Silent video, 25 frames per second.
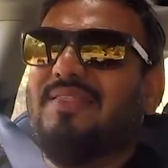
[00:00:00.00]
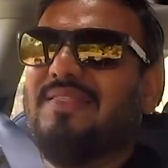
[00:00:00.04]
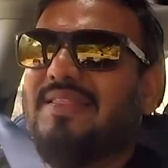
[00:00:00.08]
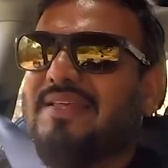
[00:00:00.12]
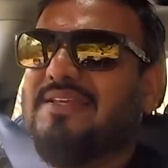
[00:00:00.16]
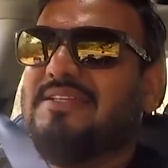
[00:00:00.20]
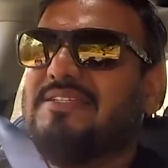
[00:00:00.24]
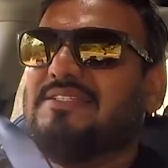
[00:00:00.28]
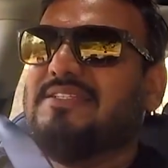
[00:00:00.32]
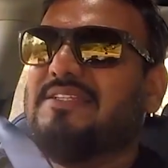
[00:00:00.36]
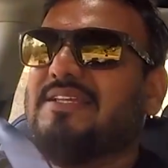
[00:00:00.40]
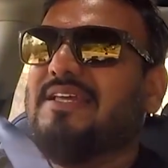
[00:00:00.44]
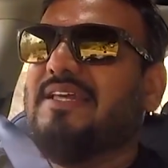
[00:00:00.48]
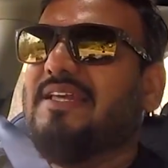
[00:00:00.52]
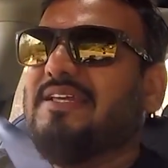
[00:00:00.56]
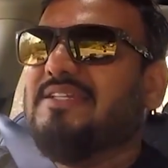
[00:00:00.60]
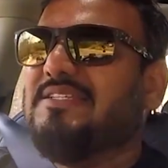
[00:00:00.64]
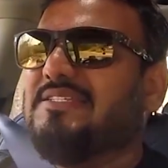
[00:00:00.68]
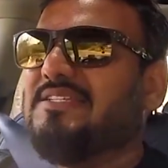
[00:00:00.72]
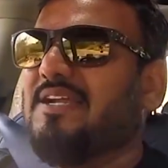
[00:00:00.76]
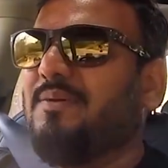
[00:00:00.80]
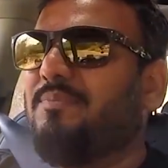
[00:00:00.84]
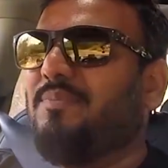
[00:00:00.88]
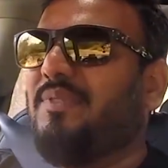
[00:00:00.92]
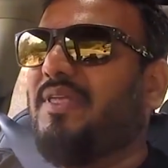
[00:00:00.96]
This
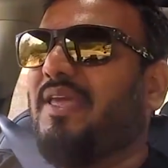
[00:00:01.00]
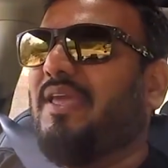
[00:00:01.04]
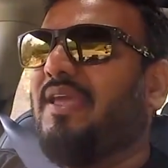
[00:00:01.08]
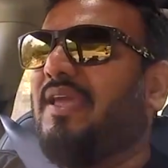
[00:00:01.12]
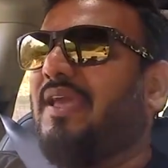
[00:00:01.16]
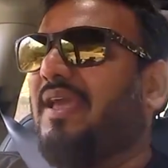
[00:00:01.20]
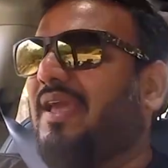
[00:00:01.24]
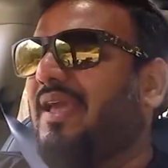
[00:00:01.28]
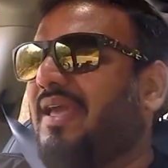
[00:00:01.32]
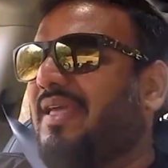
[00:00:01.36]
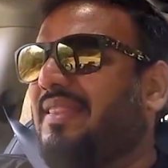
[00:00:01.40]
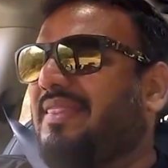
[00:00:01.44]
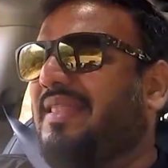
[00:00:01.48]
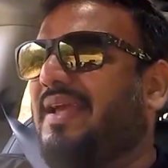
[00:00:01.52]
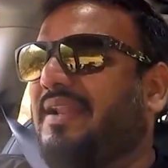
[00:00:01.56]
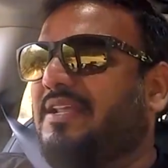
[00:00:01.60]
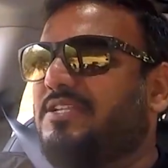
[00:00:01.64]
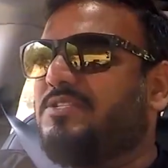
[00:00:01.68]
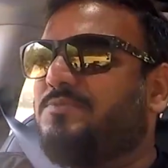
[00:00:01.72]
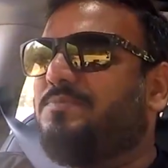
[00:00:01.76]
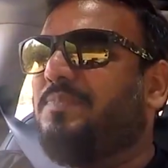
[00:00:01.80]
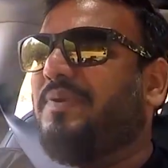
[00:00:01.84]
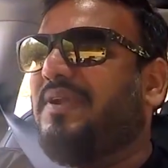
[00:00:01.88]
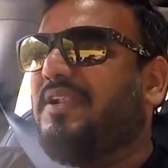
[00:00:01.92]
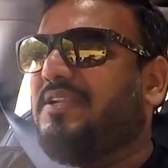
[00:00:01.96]
is something that
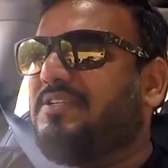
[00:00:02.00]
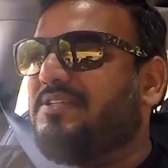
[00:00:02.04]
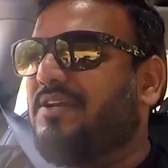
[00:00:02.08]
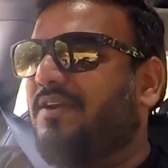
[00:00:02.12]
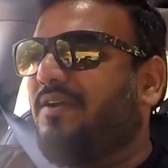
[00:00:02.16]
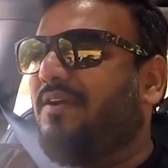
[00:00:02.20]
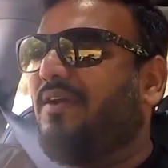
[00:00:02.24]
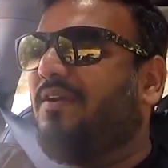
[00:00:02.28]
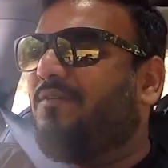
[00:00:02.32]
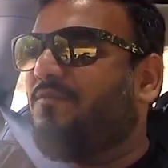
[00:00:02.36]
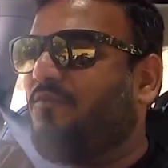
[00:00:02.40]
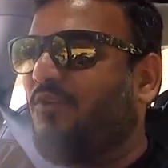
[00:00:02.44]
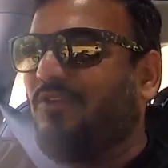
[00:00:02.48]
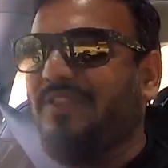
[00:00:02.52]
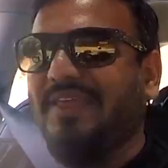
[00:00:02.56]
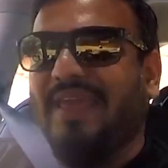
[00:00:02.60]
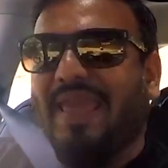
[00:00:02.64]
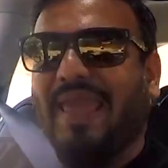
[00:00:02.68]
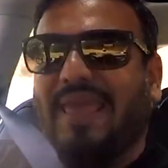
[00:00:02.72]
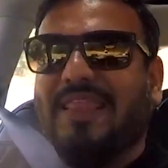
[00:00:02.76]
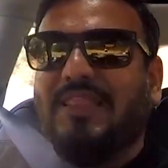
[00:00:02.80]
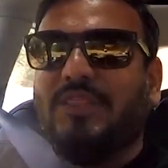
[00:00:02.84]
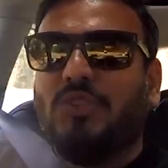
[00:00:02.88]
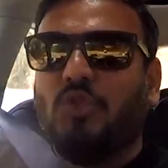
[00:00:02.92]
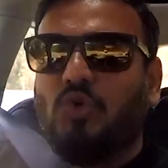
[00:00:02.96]
is built for the
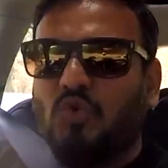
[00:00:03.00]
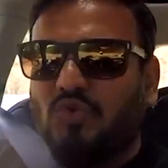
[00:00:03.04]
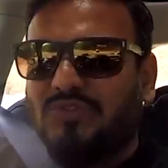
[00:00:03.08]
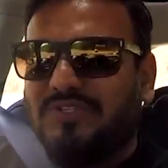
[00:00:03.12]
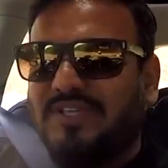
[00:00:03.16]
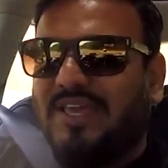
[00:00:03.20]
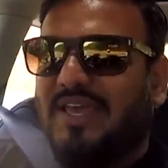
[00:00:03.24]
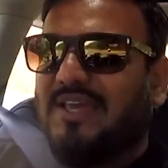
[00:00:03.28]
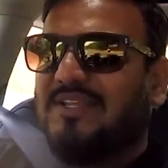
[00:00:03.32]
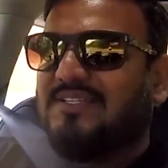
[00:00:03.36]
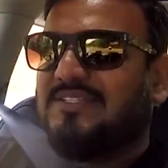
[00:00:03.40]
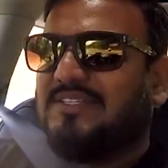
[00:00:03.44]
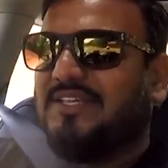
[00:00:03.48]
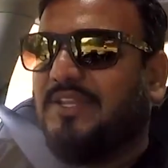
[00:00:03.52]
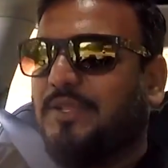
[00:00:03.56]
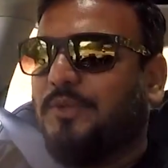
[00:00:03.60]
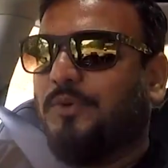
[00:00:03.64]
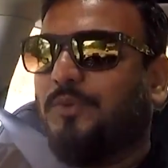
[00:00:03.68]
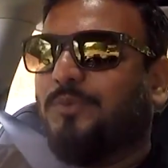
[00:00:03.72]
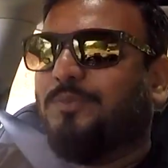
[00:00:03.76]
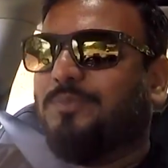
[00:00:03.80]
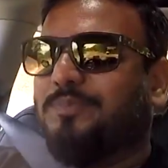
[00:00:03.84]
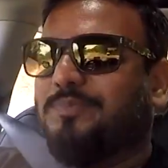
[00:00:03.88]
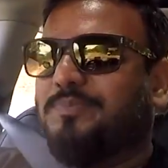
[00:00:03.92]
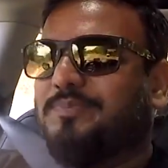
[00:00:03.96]
enthusiast in
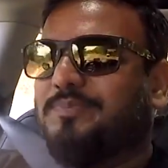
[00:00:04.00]
you.